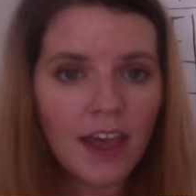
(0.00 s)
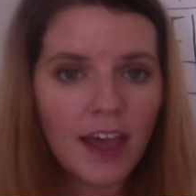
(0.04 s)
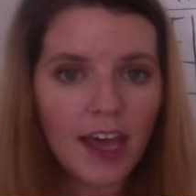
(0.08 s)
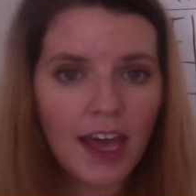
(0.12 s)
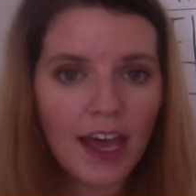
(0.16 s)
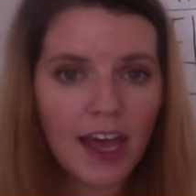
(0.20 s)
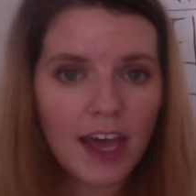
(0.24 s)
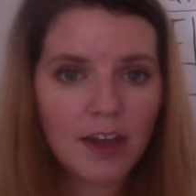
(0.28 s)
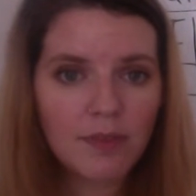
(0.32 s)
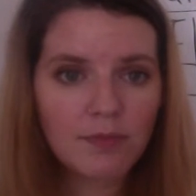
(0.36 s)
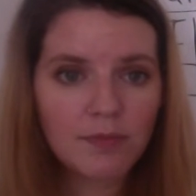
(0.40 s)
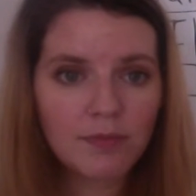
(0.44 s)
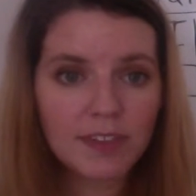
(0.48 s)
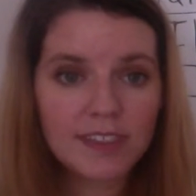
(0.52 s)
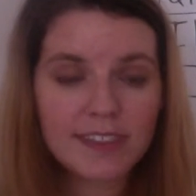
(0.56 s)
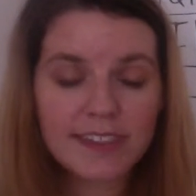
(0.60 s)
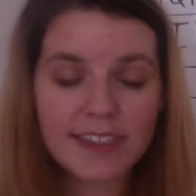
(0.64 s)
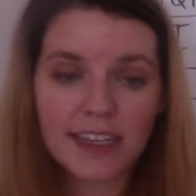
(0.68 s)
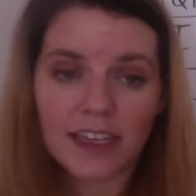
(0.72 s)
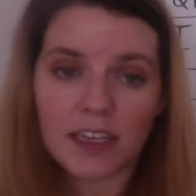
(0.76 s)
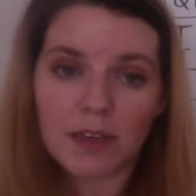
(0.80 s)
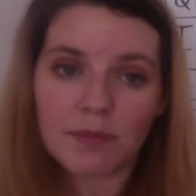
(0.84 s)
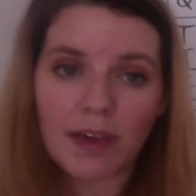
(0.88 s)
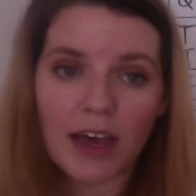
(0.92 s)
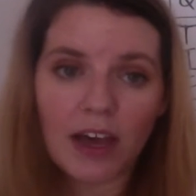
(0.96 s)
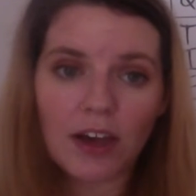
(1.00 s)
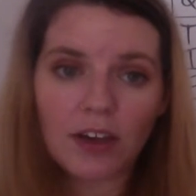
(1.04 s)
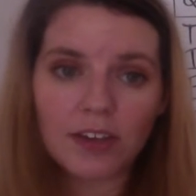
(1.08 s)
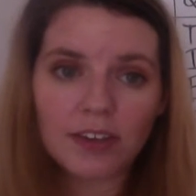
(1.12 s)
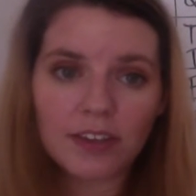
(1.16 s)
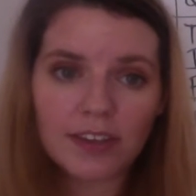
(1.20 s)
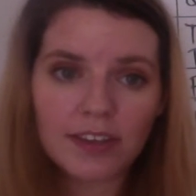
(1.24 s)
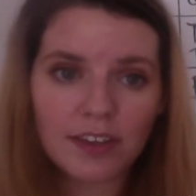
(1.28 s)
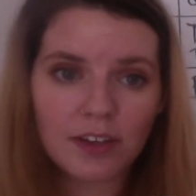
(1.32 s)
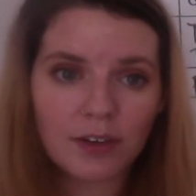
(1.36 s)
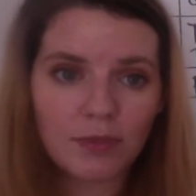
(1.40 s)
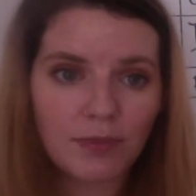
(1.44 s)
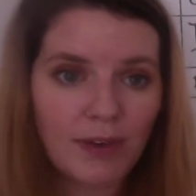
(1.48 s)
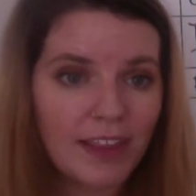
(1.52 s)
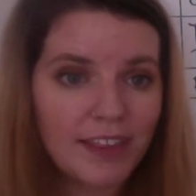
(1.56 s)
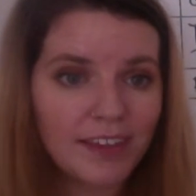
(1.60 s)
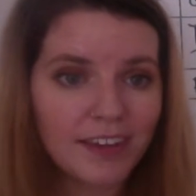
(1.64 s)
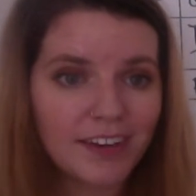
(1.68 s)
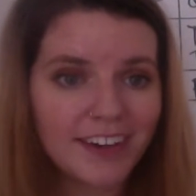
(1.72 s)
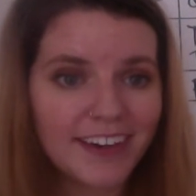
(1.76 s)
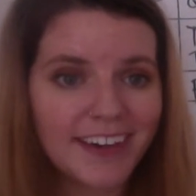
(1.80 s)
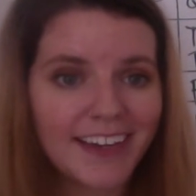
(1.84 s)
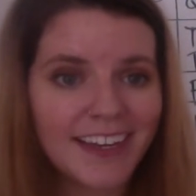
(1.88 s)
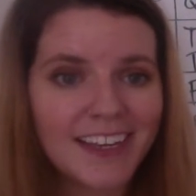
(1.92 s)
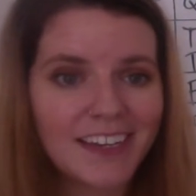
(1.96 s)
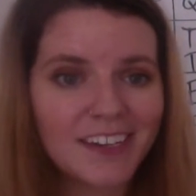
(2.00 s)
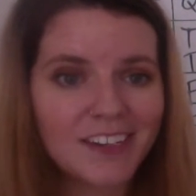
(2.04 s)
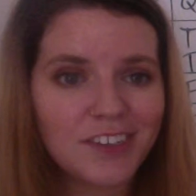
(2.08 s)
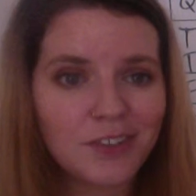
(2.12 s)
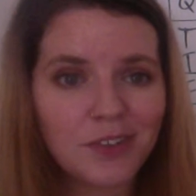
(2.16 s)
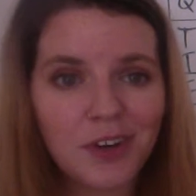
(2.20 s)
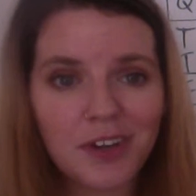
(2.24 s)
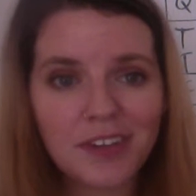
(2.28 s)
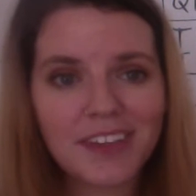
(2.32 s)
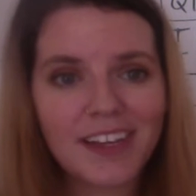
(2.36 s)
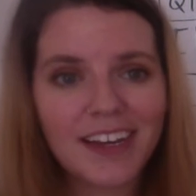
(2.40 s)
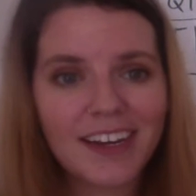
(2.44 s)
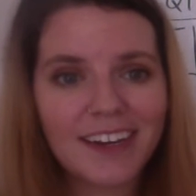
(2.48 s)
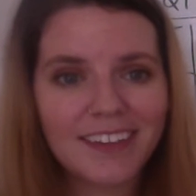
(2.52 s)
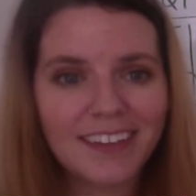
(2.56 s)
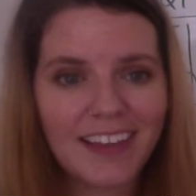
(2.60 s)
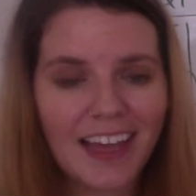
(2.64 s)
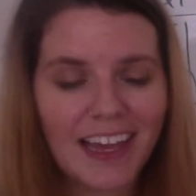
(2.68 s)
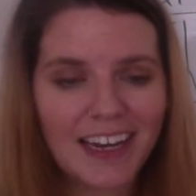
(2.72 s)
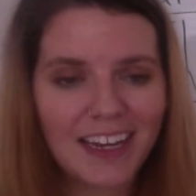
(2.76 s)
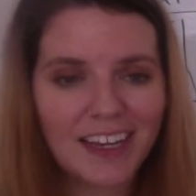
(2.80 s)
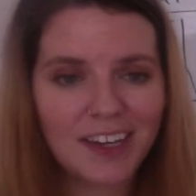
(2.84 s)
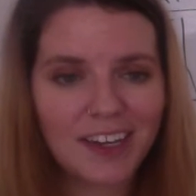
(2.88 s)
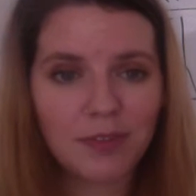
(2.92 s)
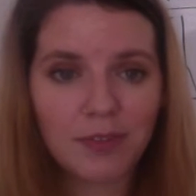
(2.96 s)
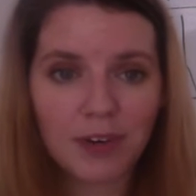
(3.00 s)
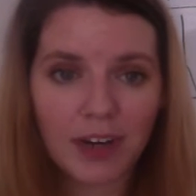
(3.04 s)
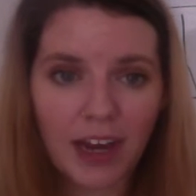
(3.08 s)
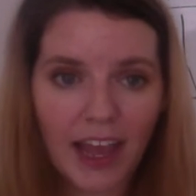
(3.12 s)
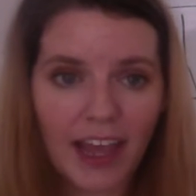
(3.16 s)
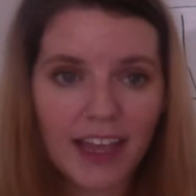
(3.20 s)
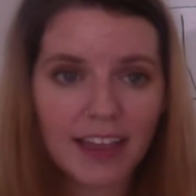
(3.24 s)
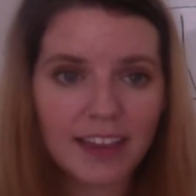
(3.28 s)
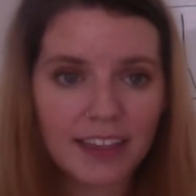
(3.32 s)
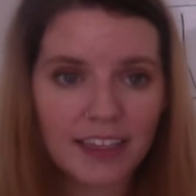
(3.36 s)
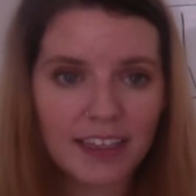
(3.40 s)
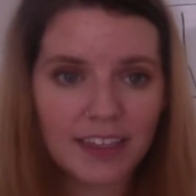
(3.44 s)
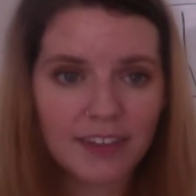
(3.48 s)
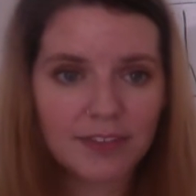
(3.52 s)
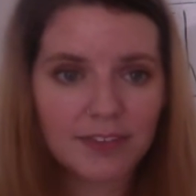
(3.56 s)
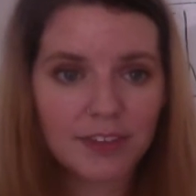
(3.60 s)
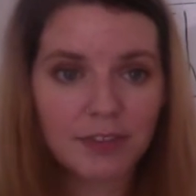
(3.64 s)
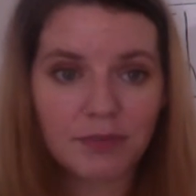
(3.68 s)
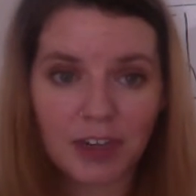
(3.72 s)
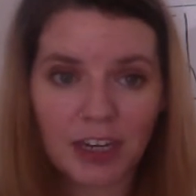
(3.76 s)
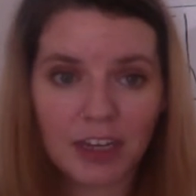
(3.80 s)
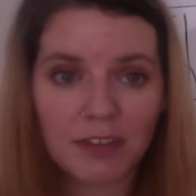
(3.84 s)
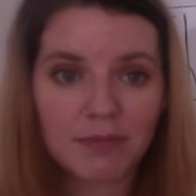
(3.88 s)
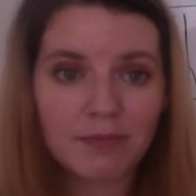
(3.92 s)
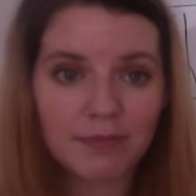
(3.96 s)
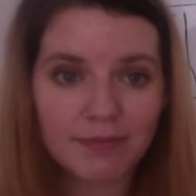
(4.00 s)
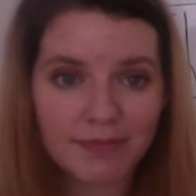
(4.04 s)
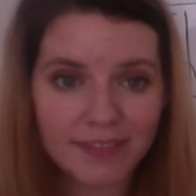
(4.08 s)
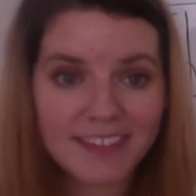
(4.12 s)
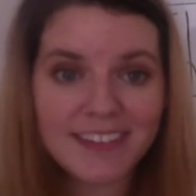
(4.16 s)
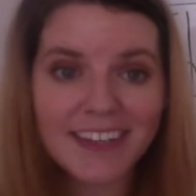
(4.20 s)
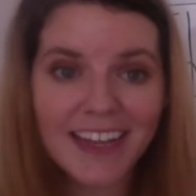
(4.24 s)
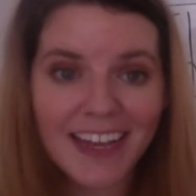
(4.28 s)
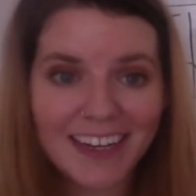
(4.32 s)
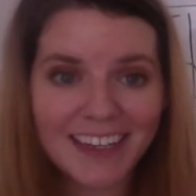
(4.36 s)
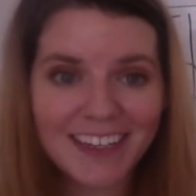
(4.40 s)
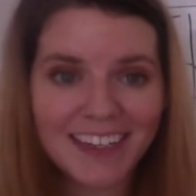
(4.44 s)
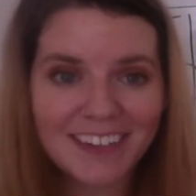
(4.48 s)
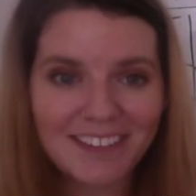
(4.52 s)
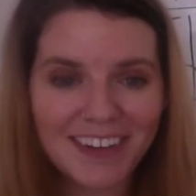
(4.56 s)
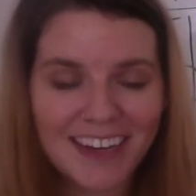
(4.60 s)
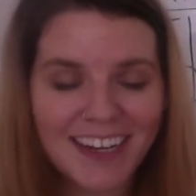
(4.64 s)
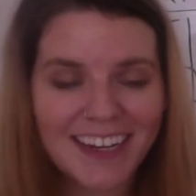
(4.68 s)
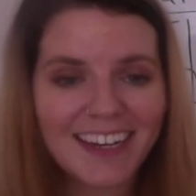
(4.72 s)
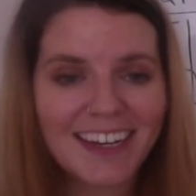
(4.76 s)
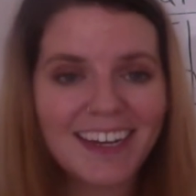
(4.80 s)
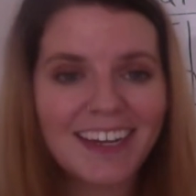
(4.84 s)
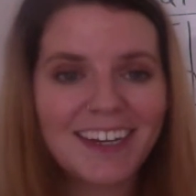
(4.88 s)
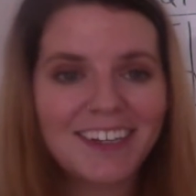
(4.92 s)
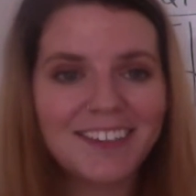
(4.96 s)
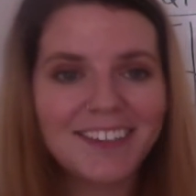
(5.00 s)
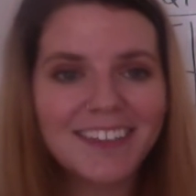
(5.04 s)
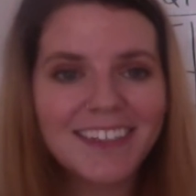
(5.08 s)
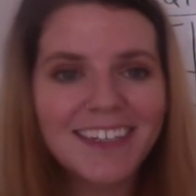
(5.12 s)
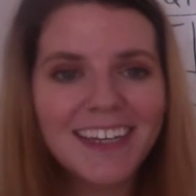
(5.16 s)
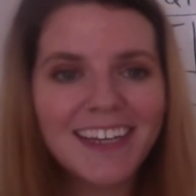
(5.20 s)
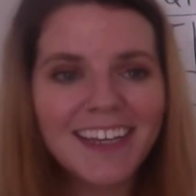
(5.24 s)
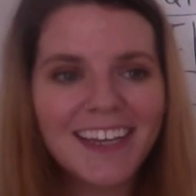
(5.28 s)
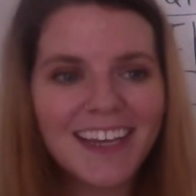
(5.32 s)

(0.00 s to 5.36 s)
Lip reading: Think about the weather in North Carolina, where I live and where I'm standing right now